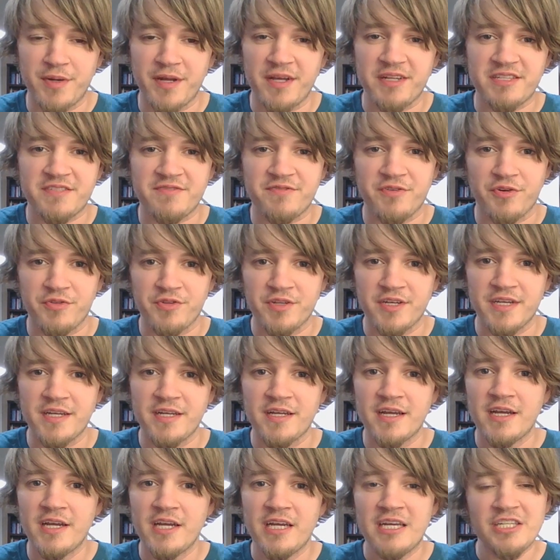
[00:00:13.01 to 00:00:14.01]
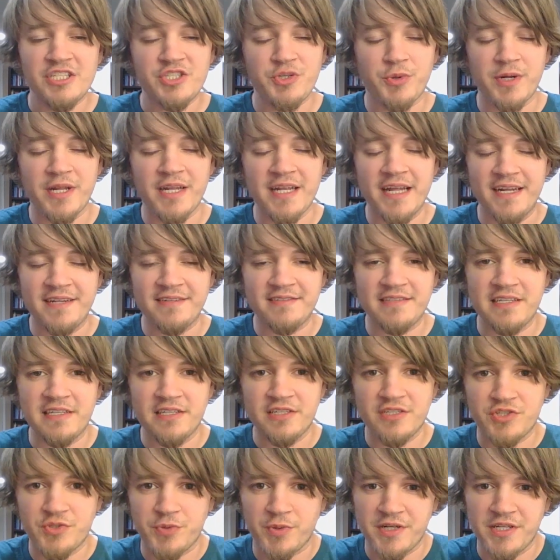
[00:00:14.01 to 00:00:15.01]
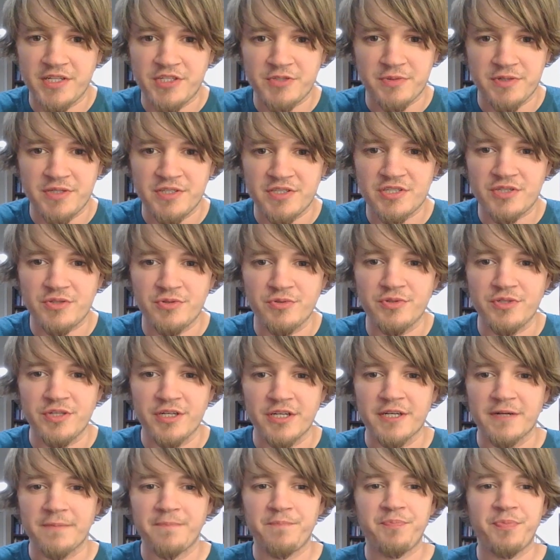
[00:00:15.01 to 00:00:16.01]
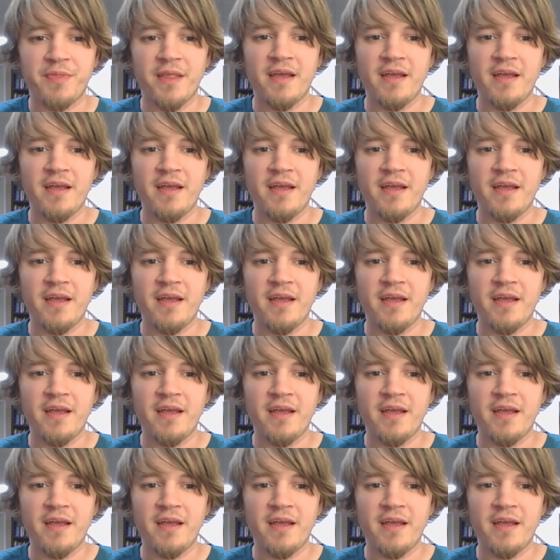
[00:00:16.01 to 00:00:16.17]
Bates for the 2019-2020 school year.